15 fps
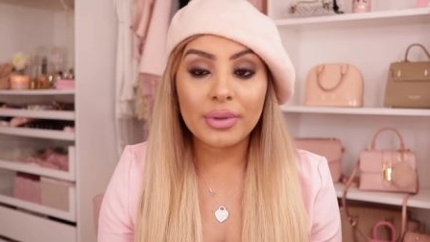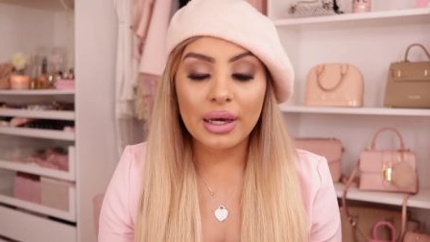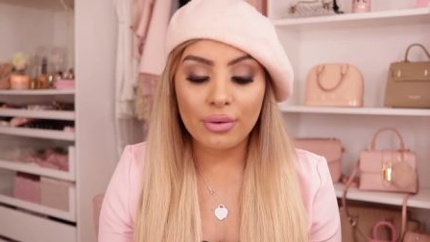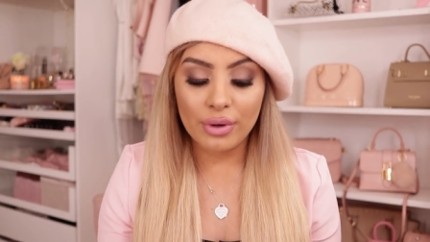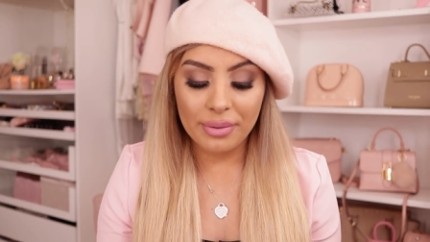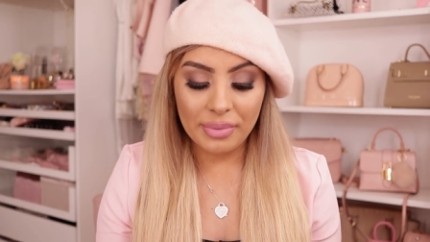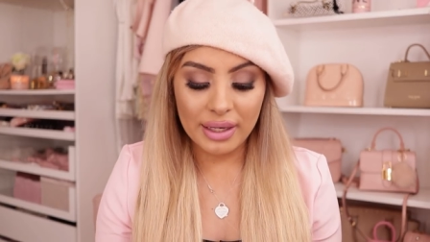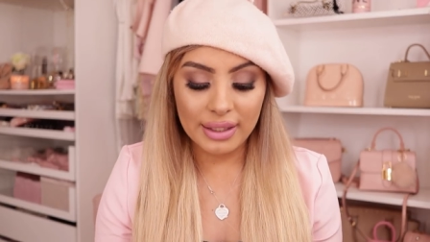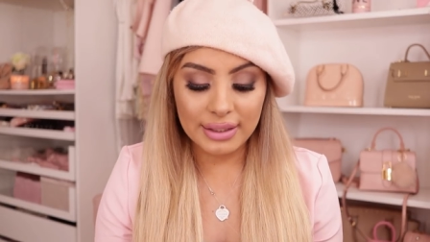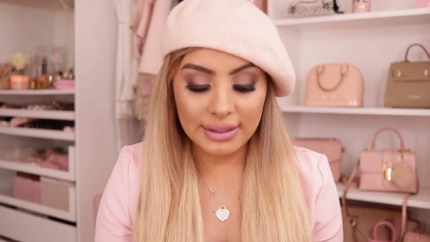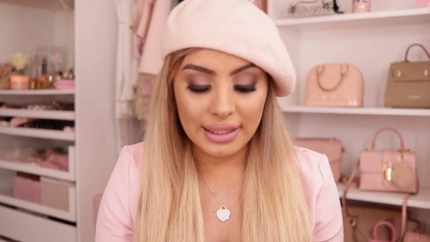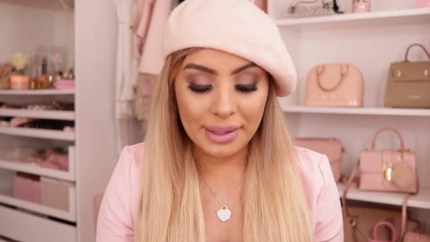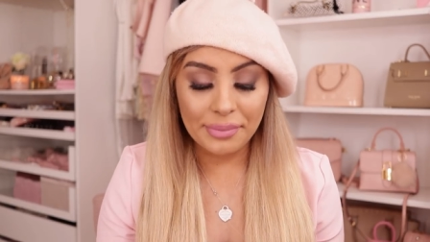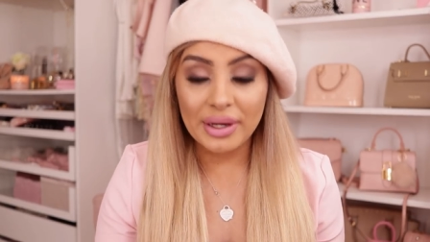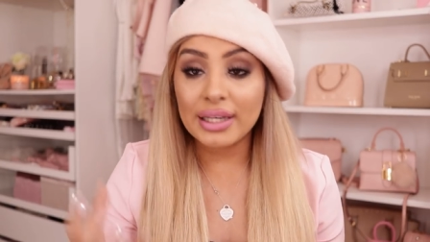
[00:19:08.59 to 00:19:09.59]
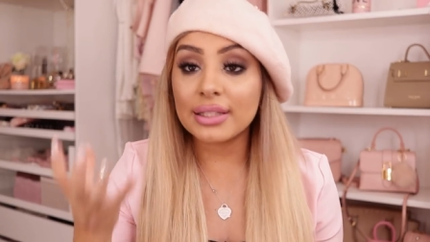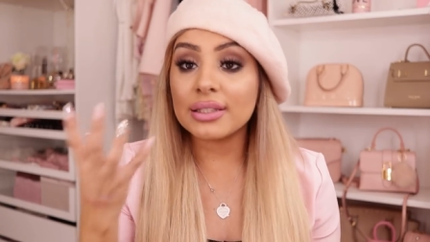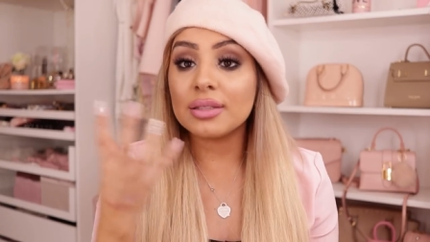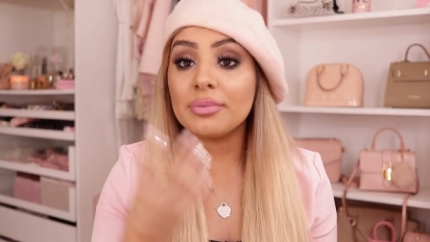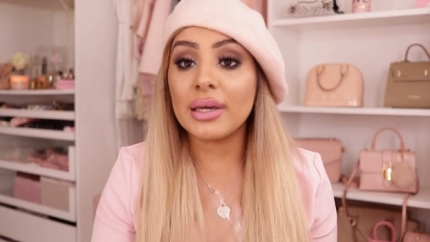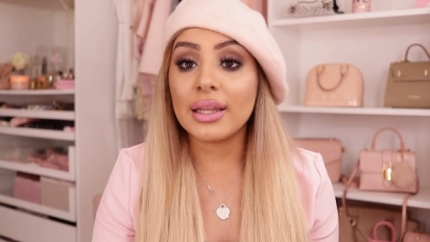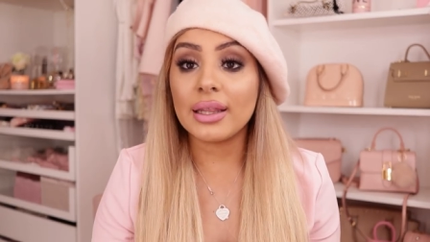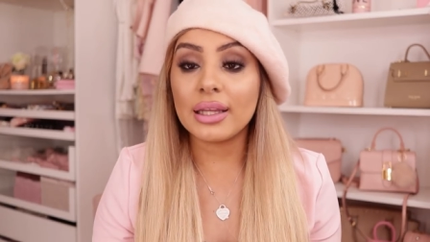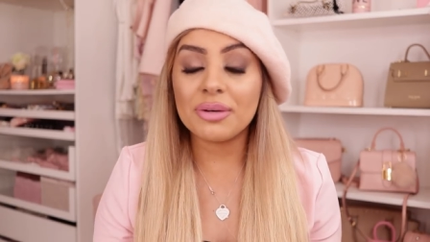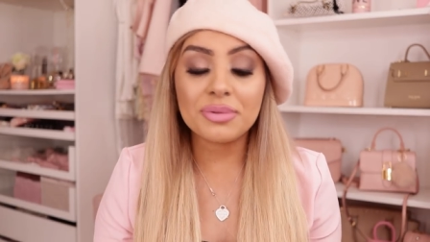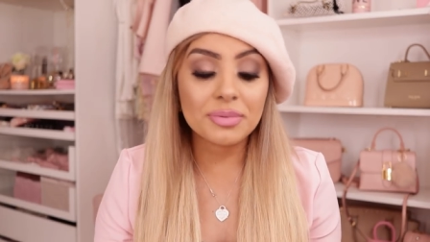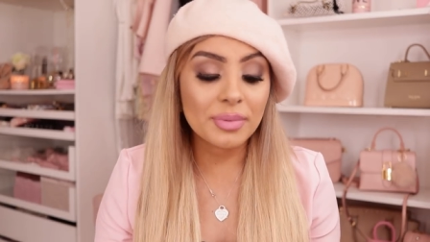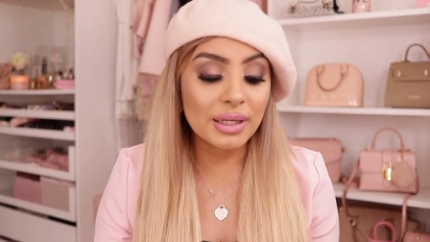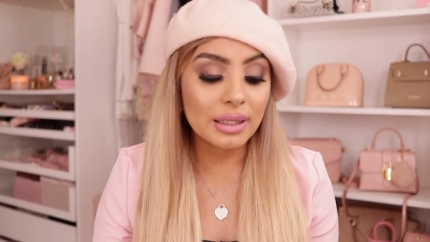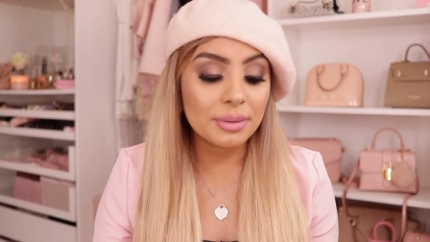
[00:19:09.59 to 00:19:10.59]
That way by the time I get to my
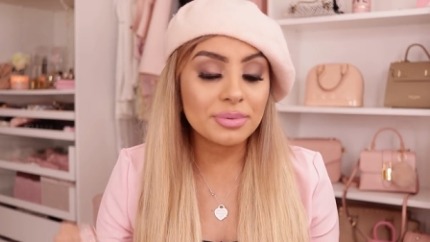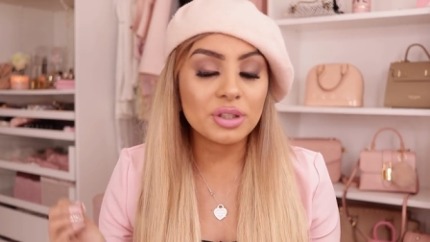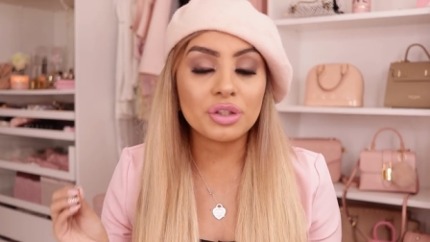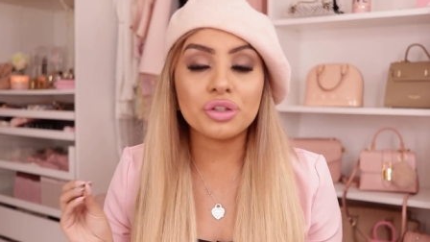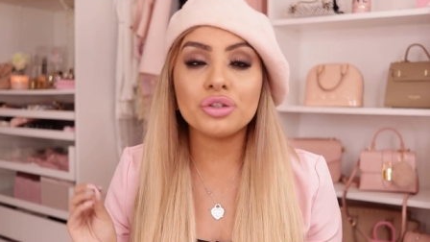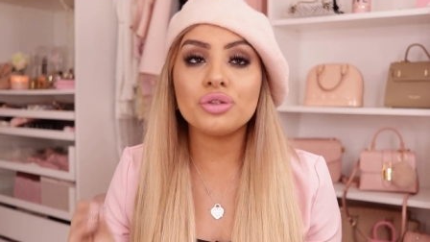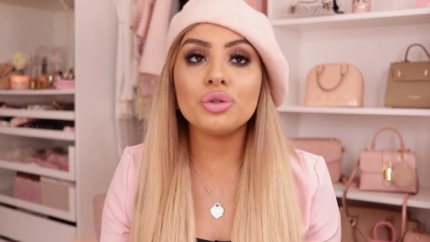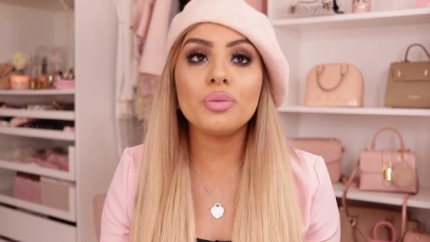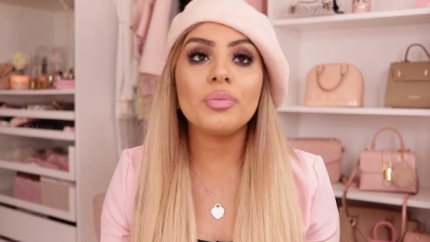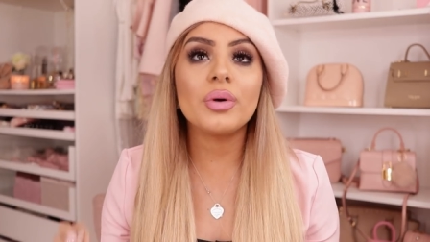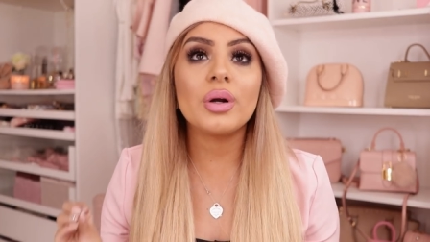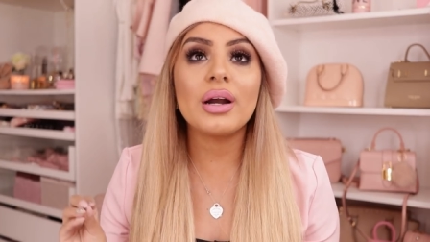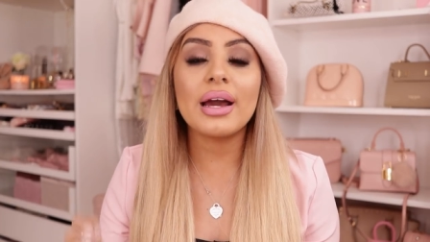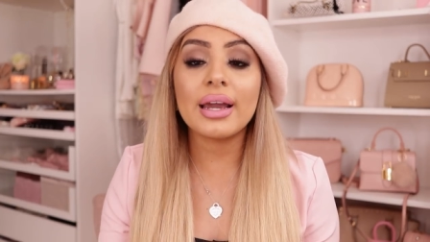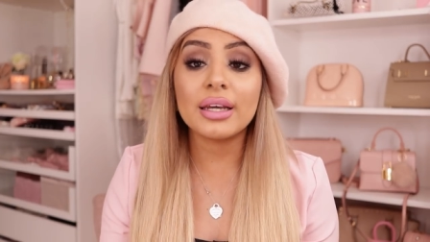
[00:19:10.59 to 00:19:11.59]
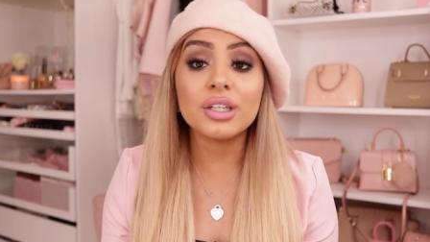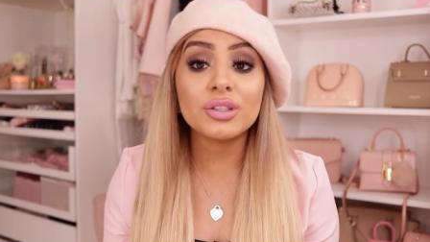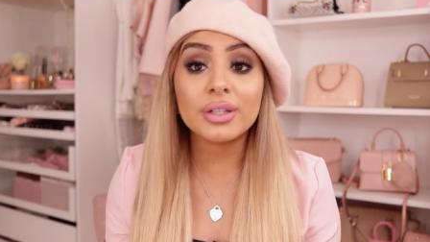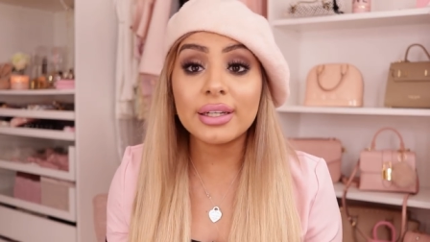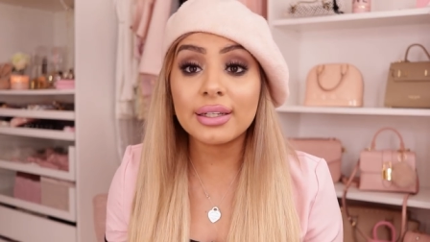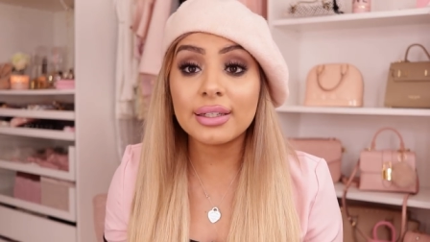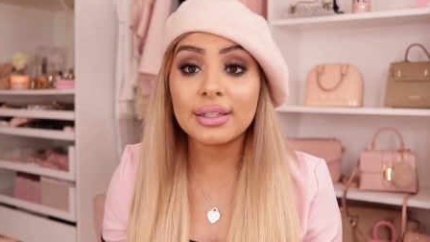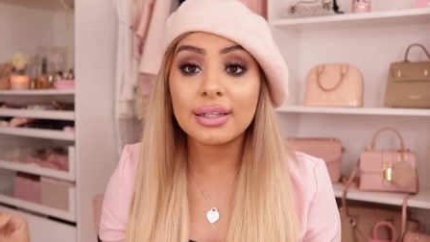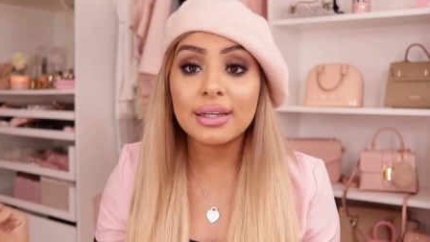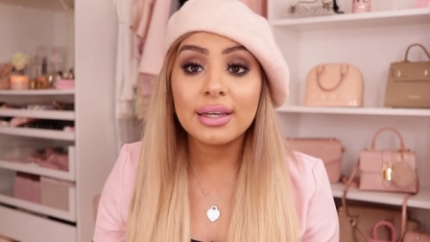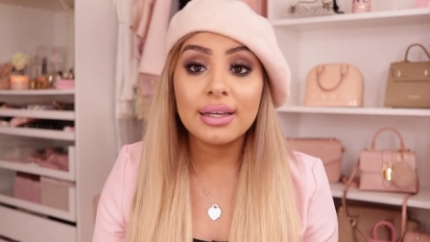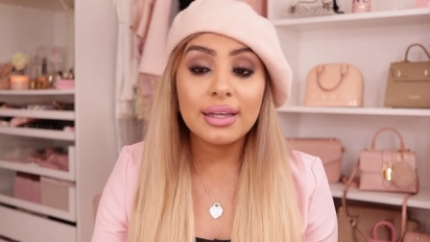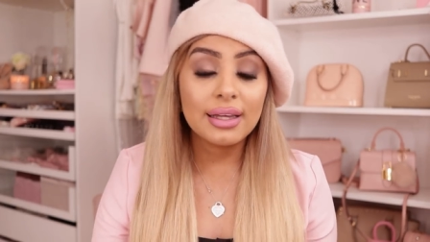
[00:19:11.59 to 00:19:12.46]
lips, my lips are super hydrated